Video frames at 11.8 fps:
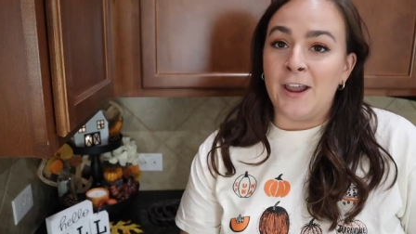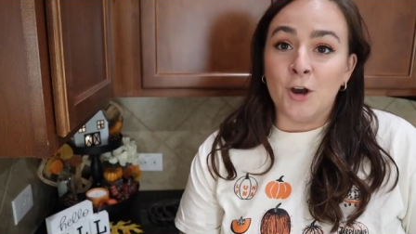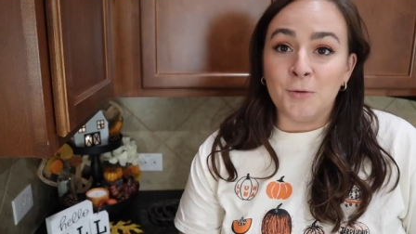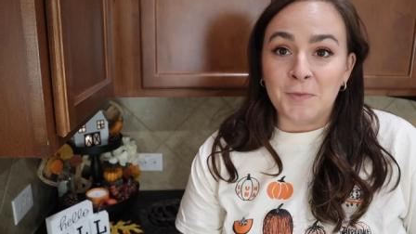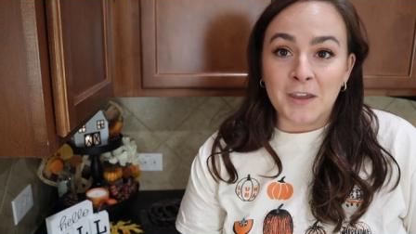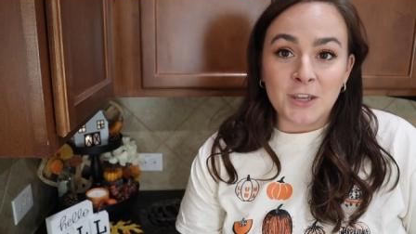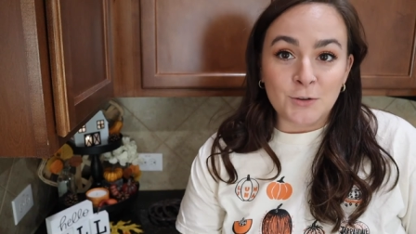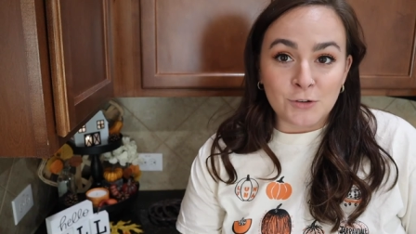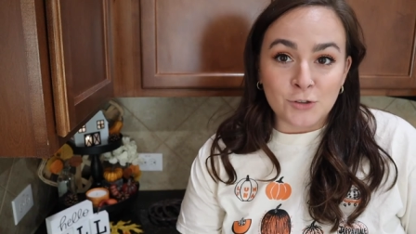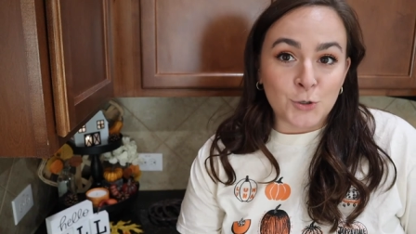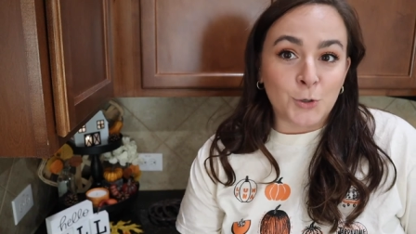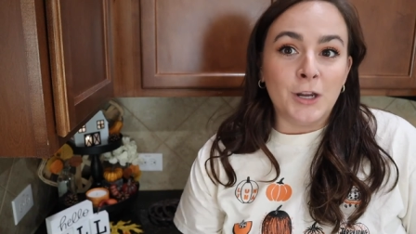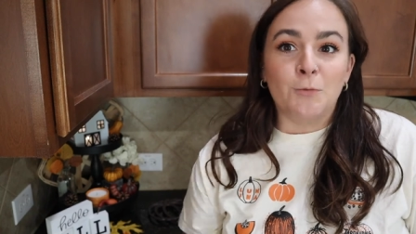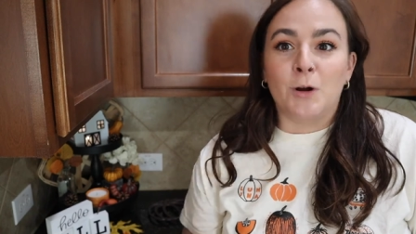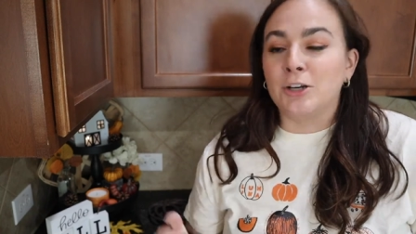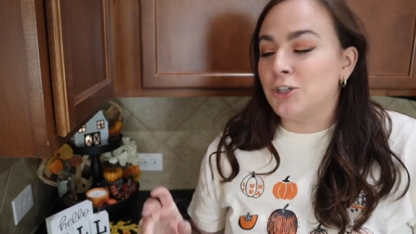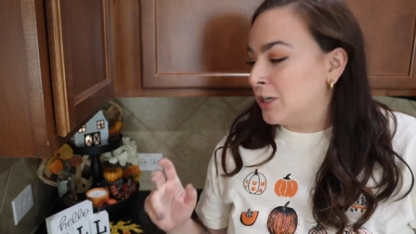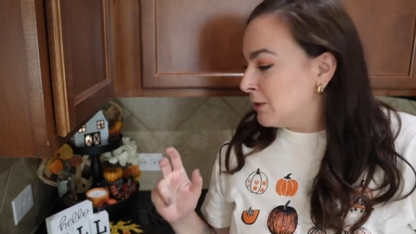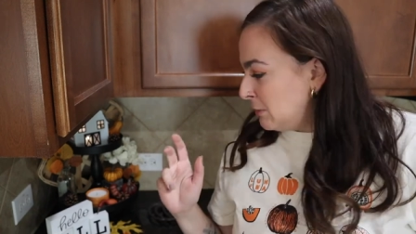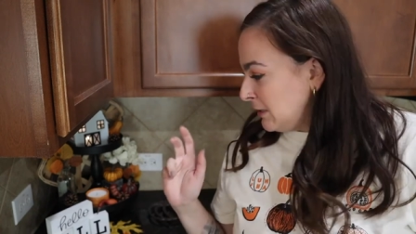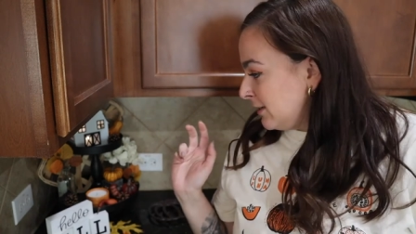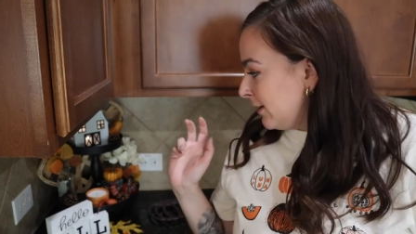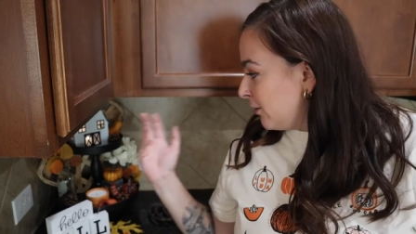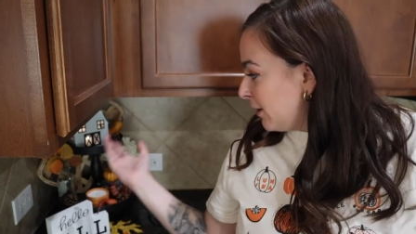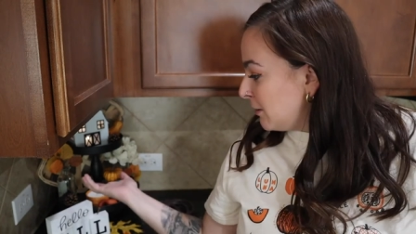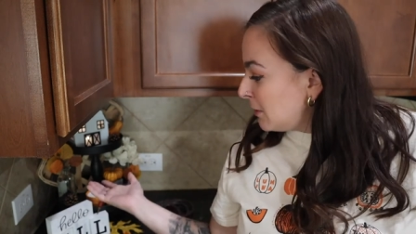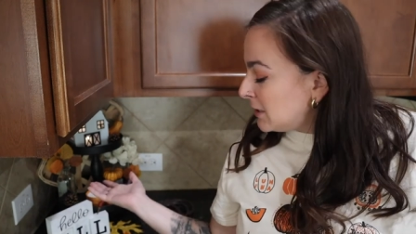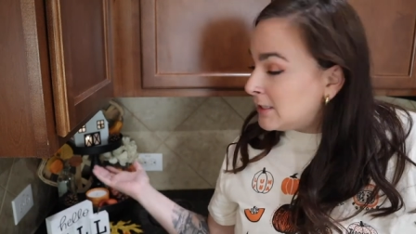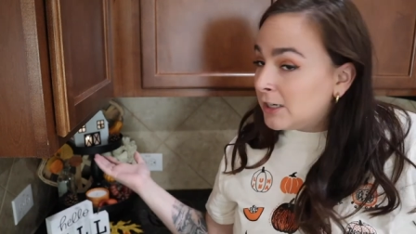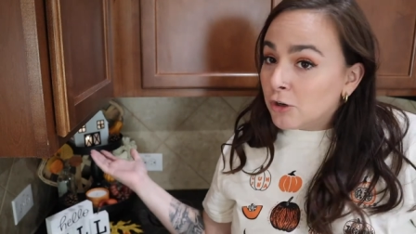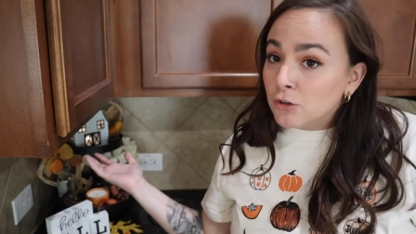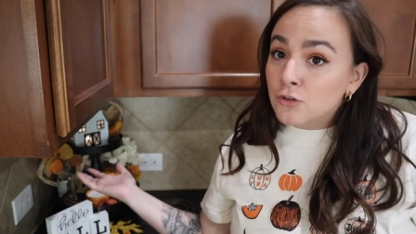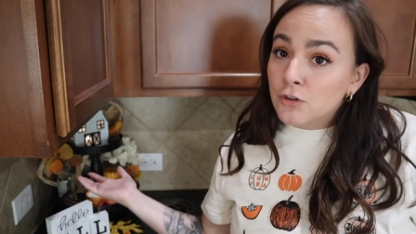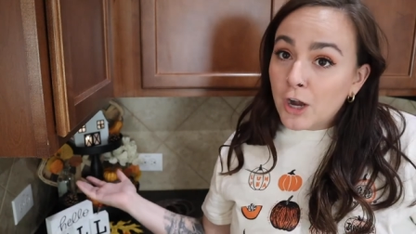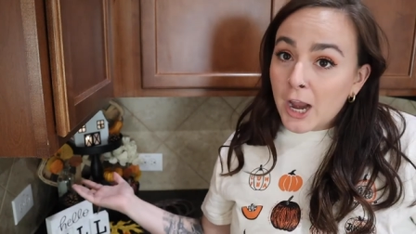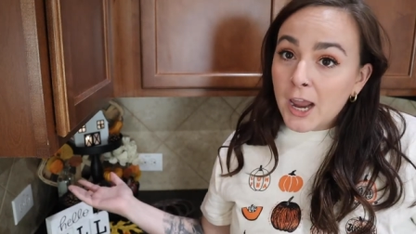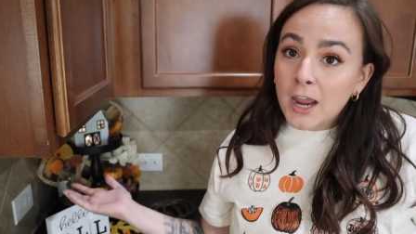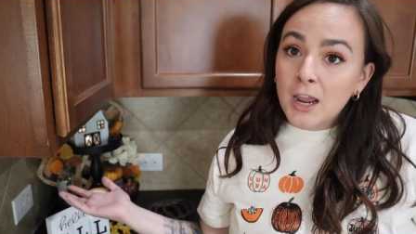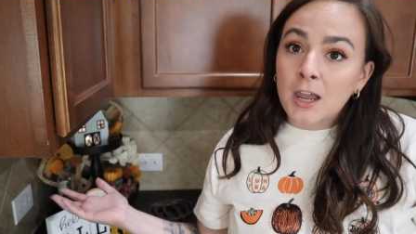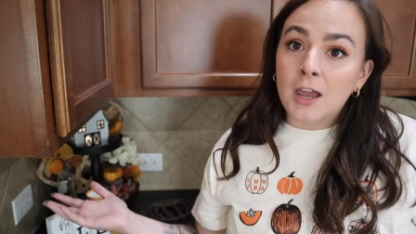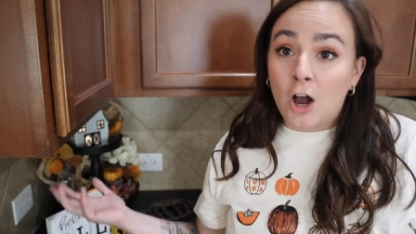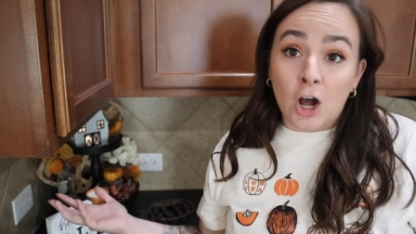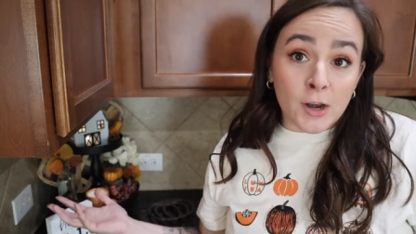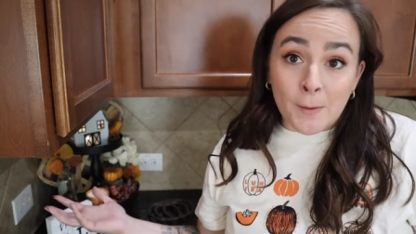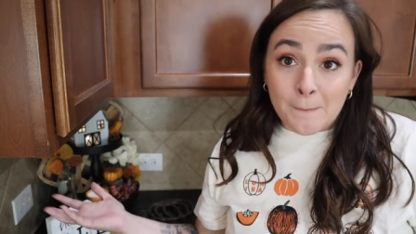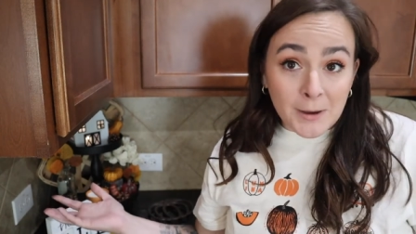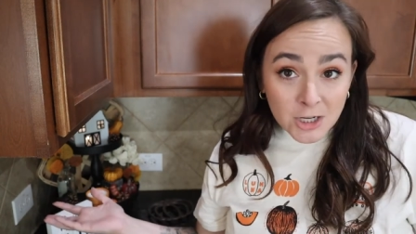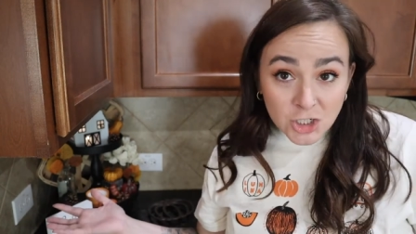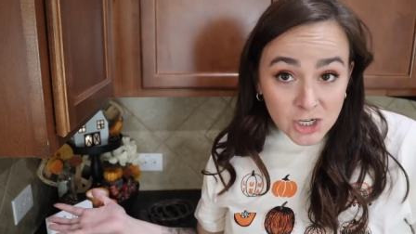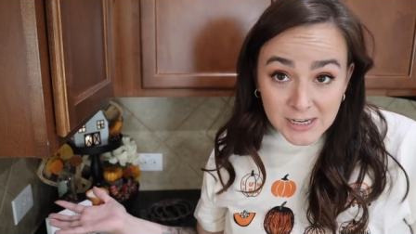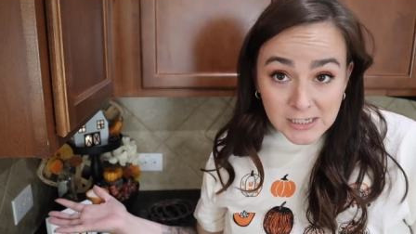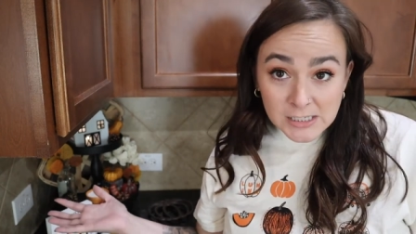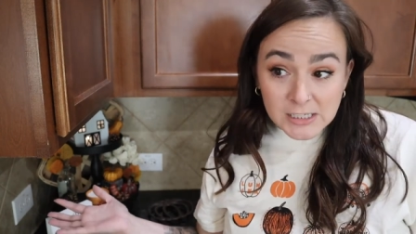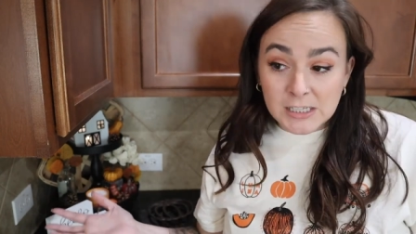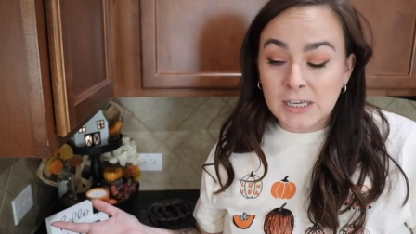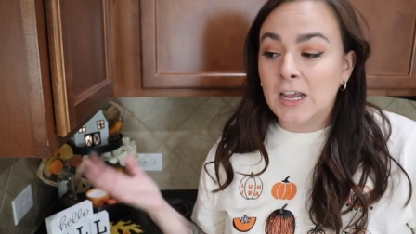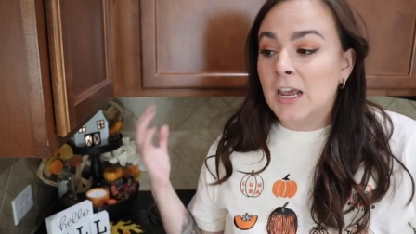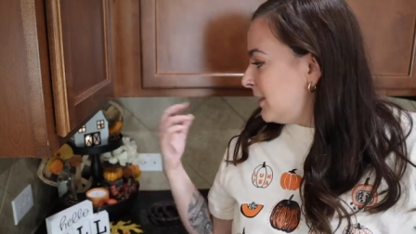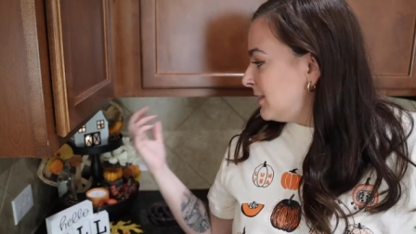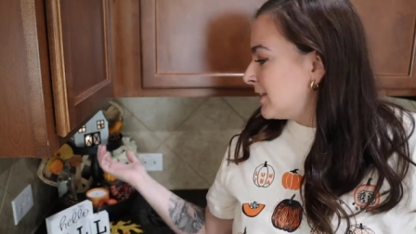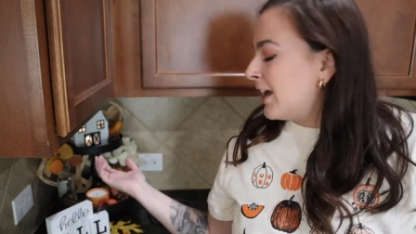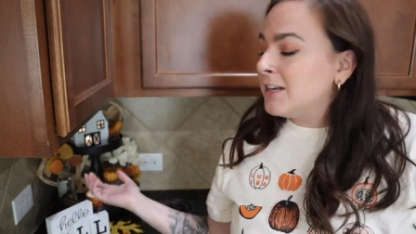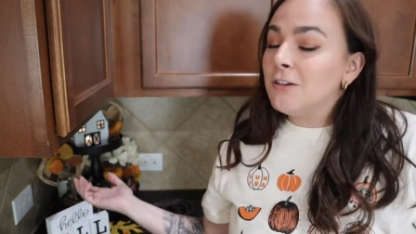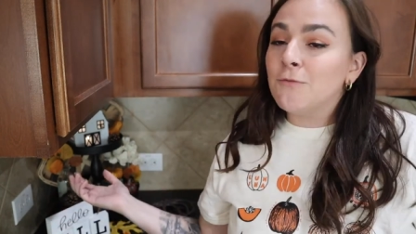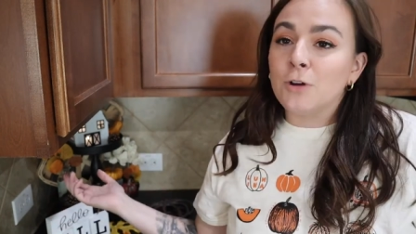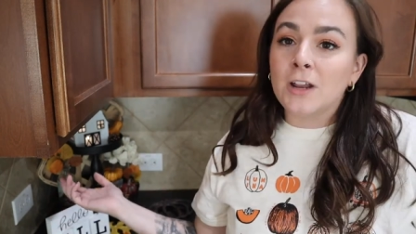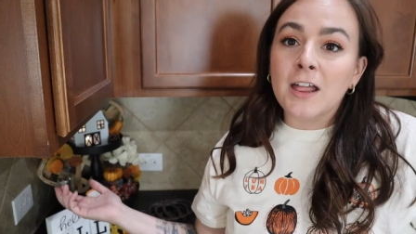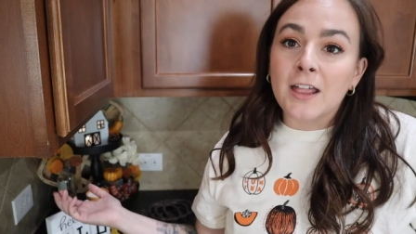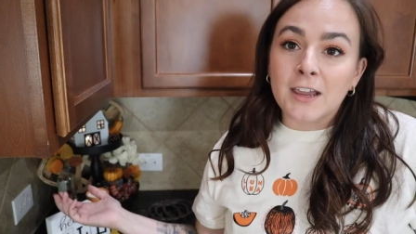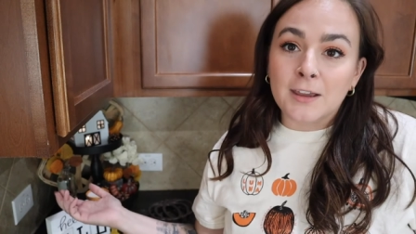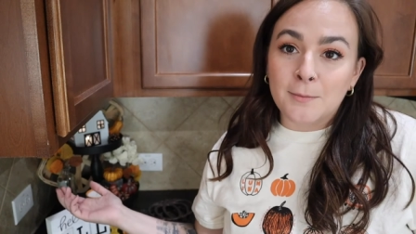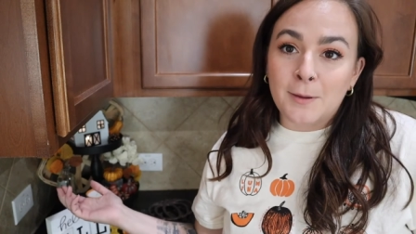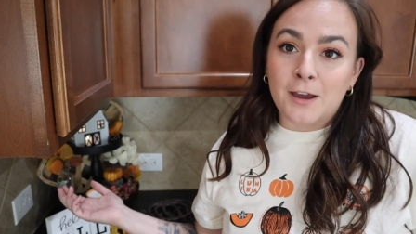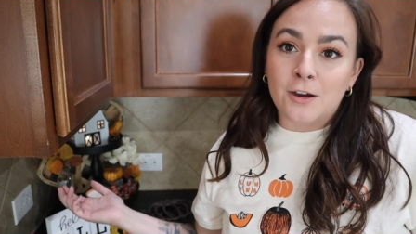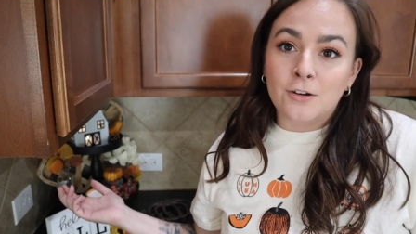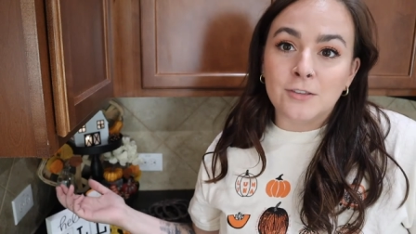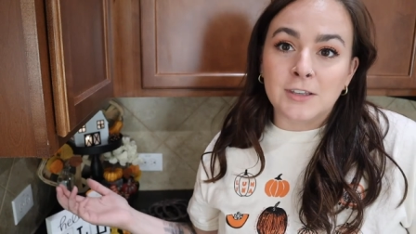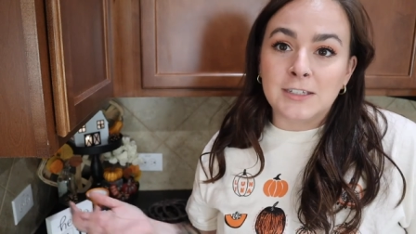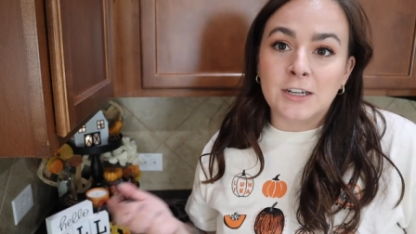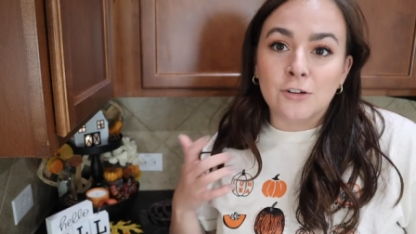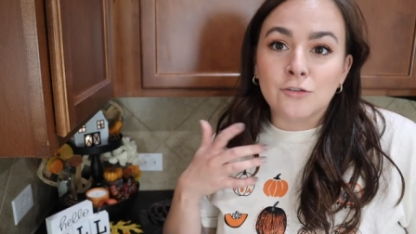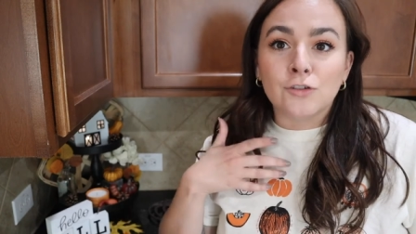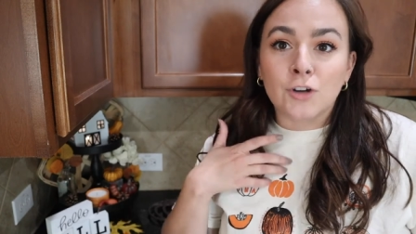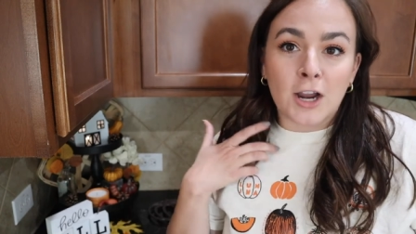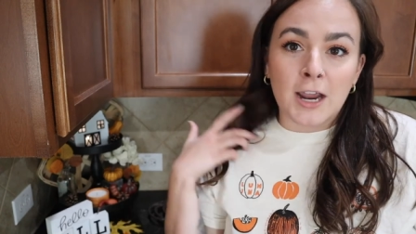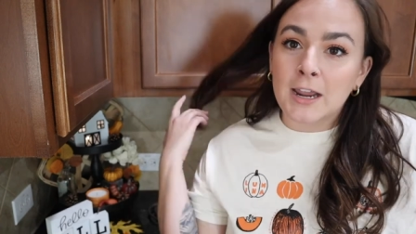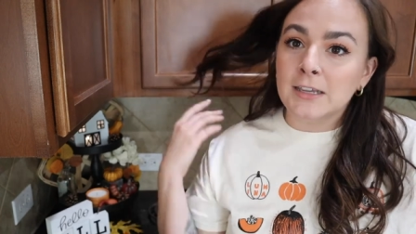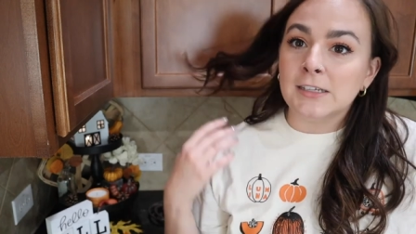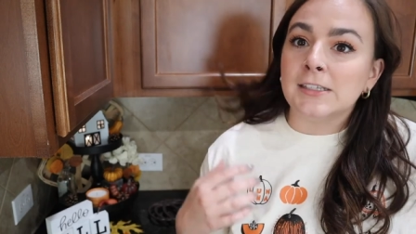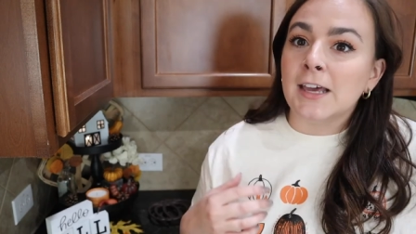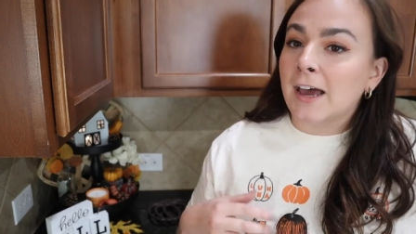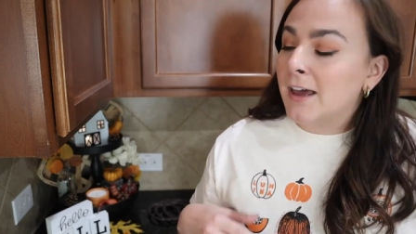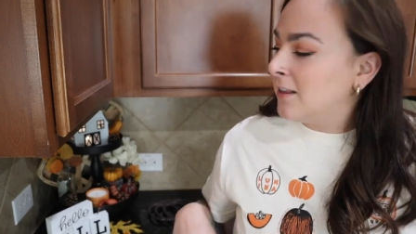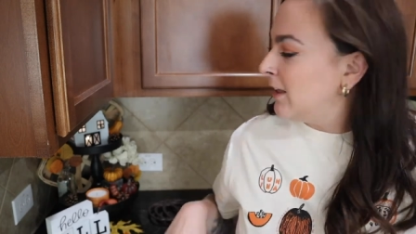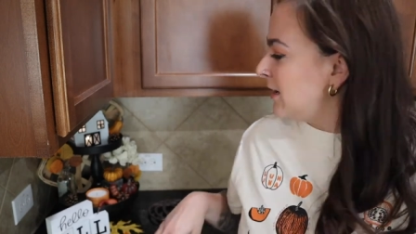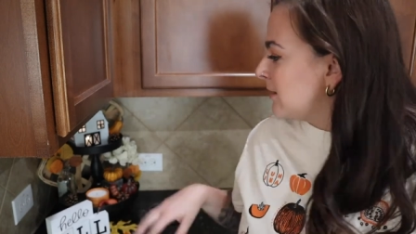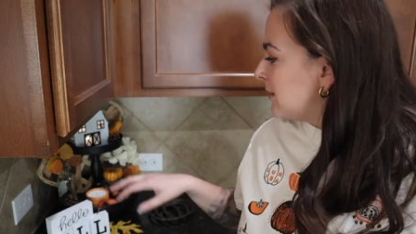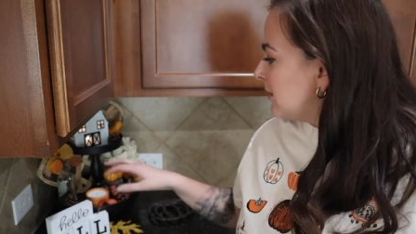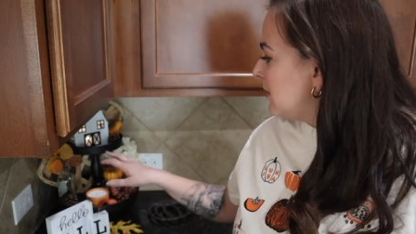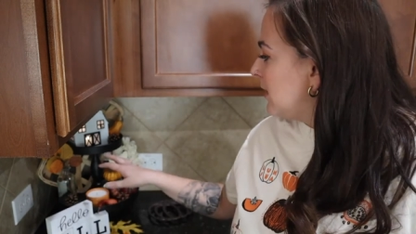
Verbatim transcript: I hope that you enjoyed watching me decorate my tiered tray on a budget. That's kind of what I like about the tiered tray, is that like the